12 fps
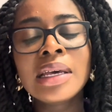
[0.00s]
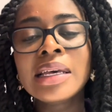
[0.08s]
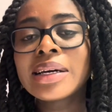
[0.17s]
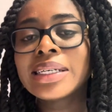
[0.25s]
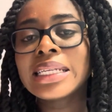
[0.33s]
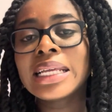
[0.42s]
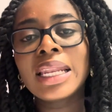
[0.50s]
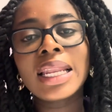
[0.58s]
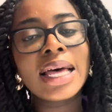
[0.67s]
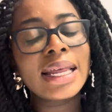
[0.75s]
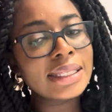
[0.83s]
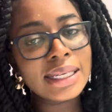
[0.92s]
Because a
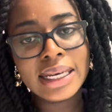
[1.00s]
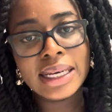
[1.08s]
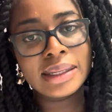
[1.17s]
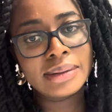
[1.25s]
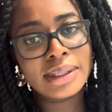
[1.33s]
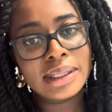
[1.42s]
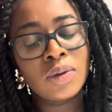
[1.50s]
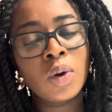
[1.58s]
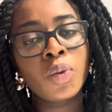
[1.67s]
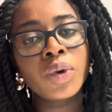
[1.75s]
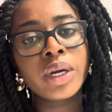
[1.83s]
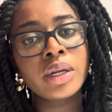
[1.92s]
lot of times
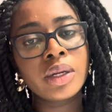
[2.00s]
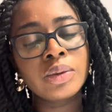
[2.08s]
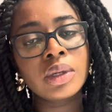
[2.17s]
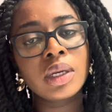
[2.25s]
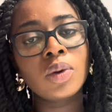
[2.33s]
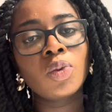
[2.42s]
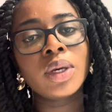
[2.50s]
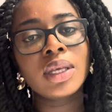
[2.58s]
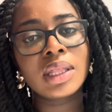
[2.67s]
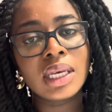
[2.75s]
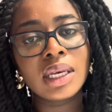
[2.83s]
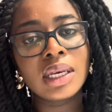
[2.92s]
when we are lonely, we
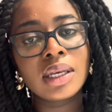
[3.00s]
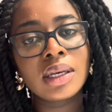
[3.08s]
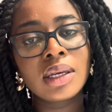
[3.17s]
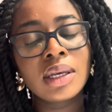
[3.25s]
think